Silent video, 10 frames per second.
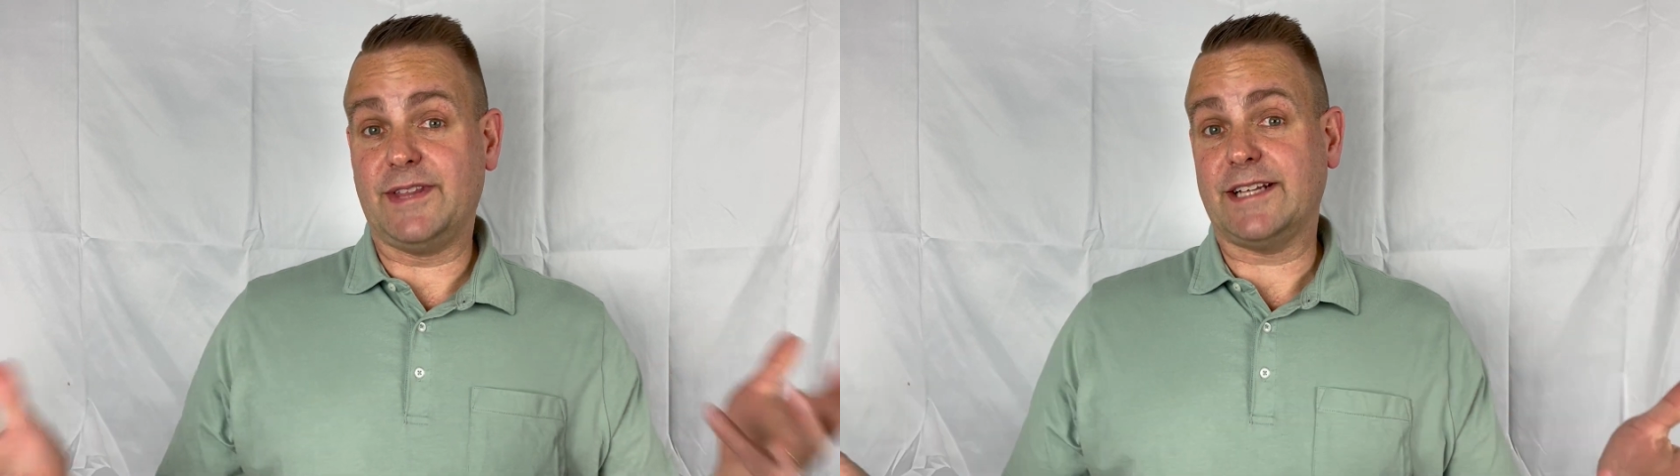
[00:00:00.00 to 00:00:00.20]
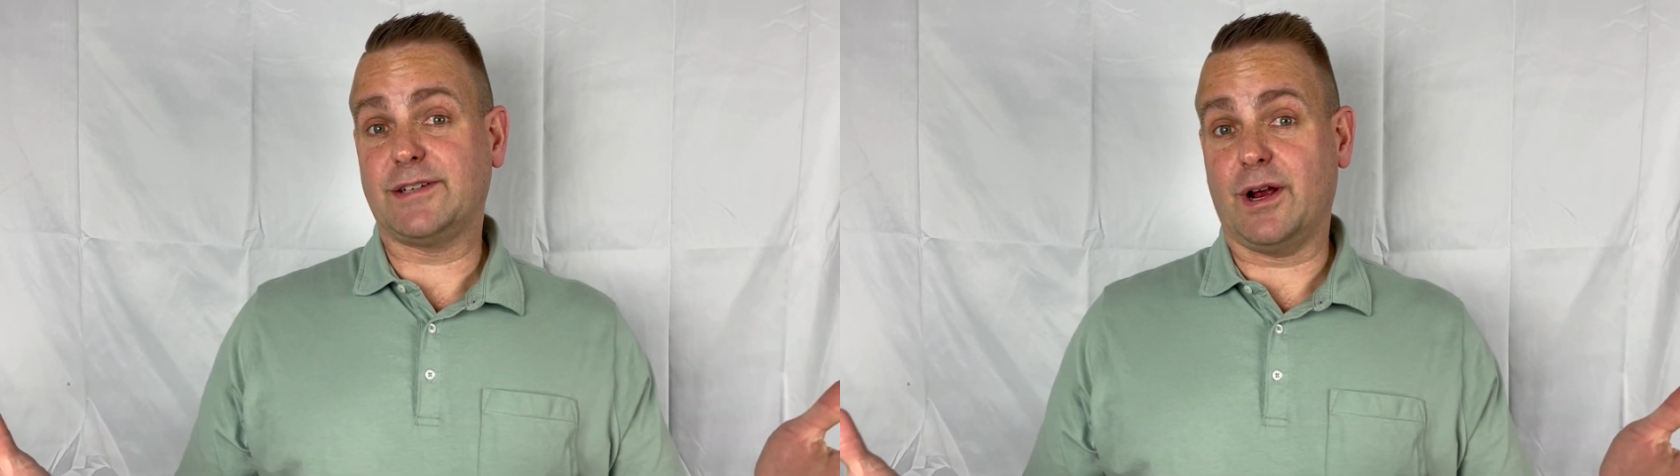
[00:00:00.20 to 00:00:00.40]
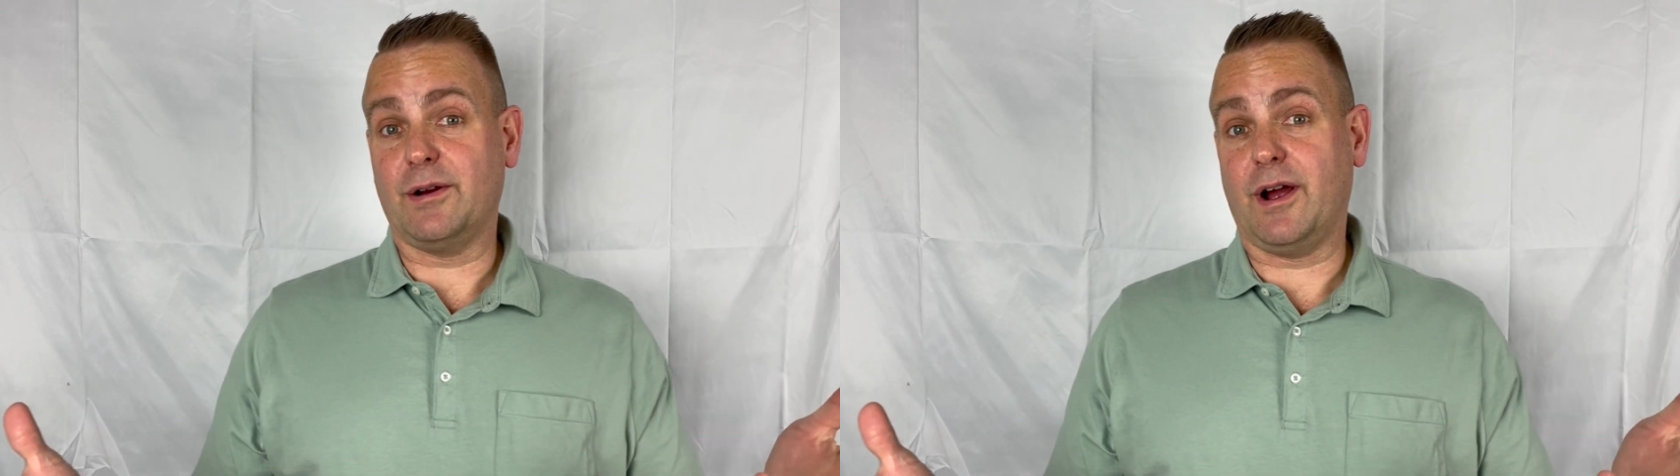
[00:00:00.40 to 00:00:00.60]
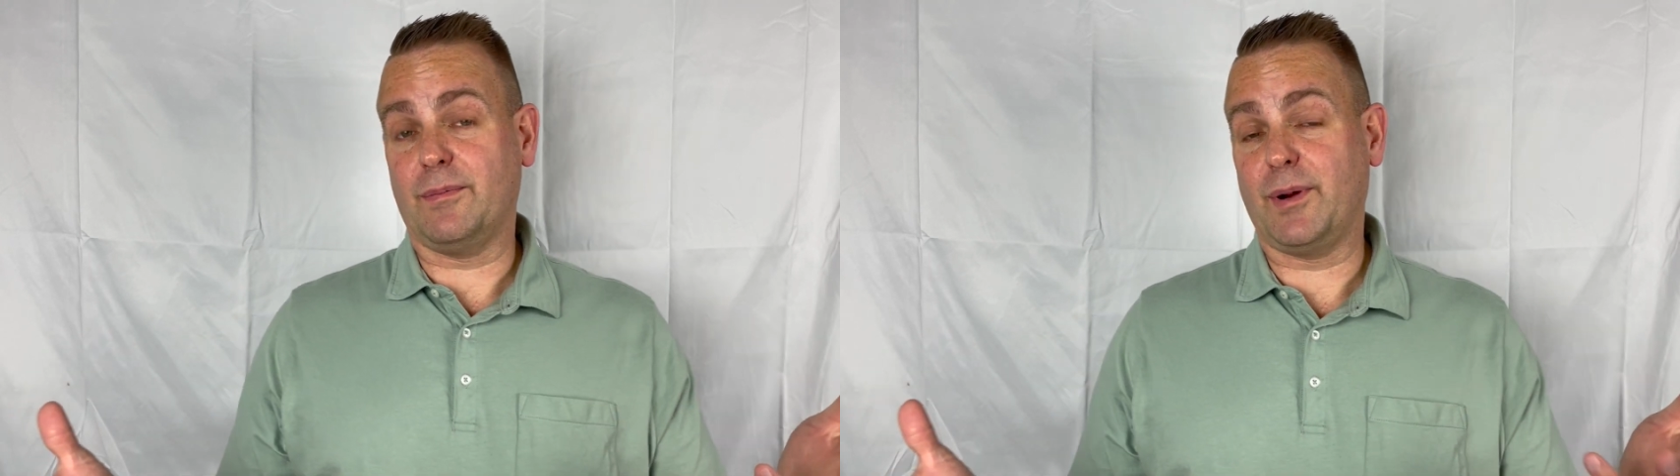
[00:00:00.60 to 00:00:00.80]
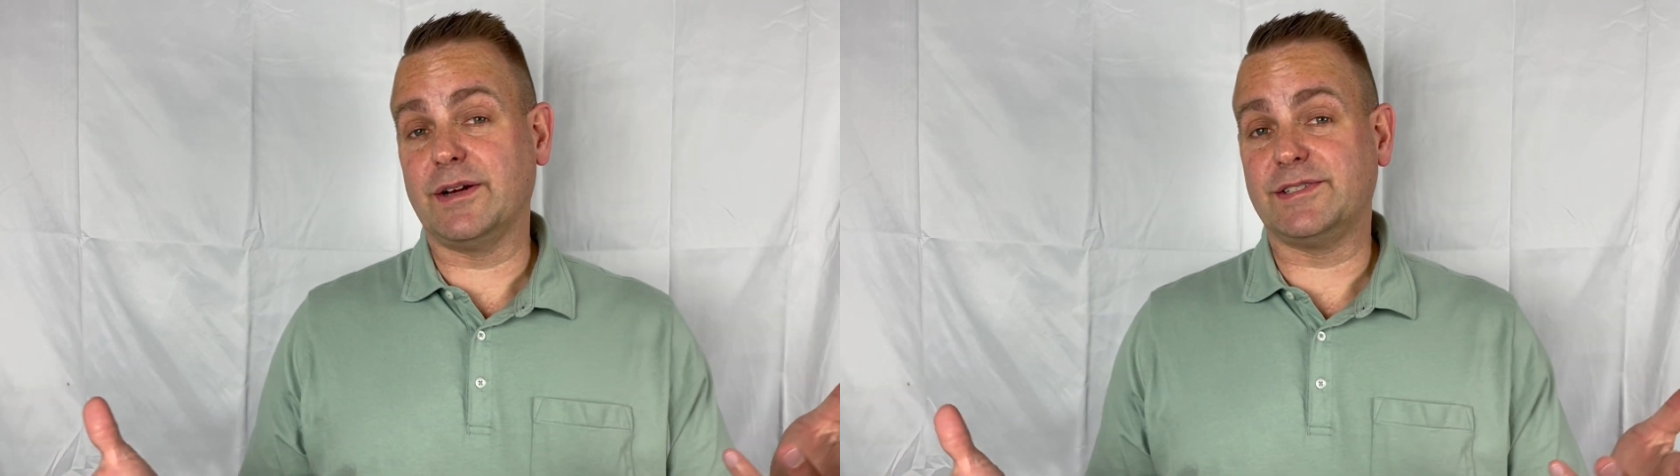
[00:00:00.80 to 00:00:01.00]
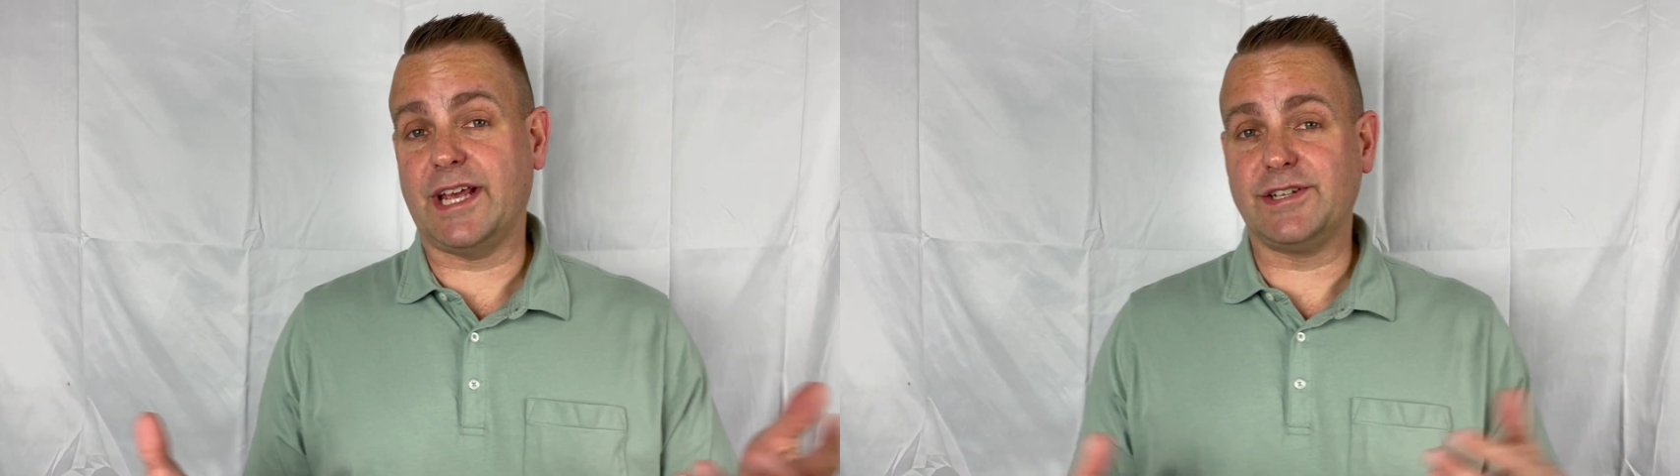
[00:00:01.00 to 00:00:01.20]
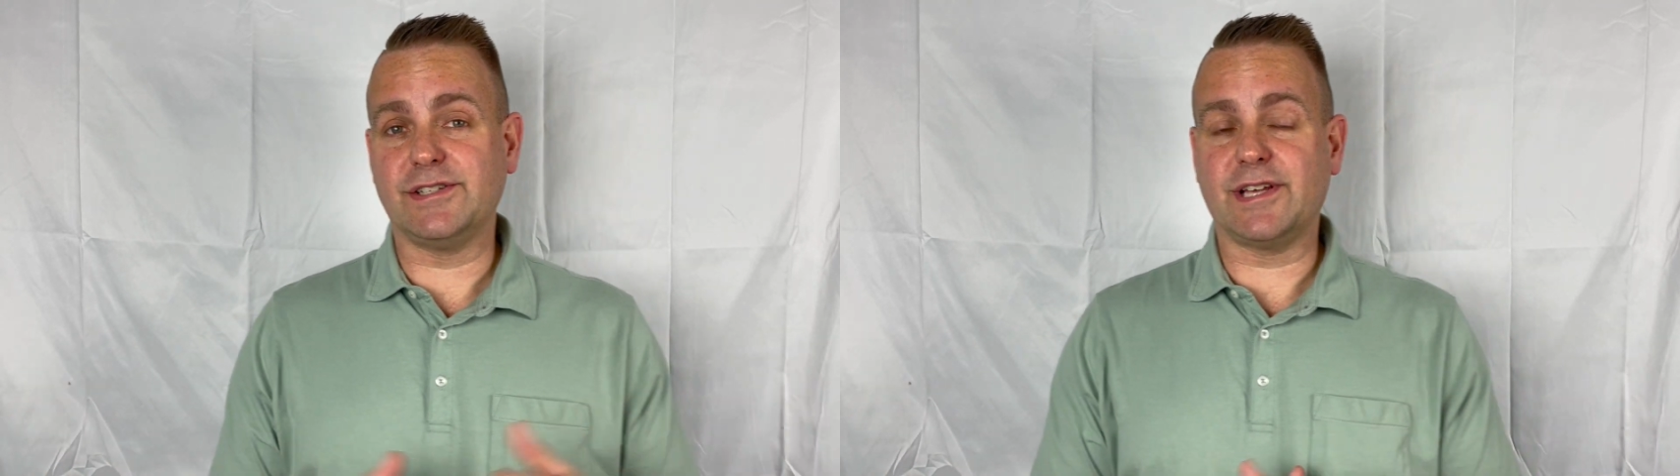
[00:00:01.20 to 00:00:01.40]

that's our, our prayer stations.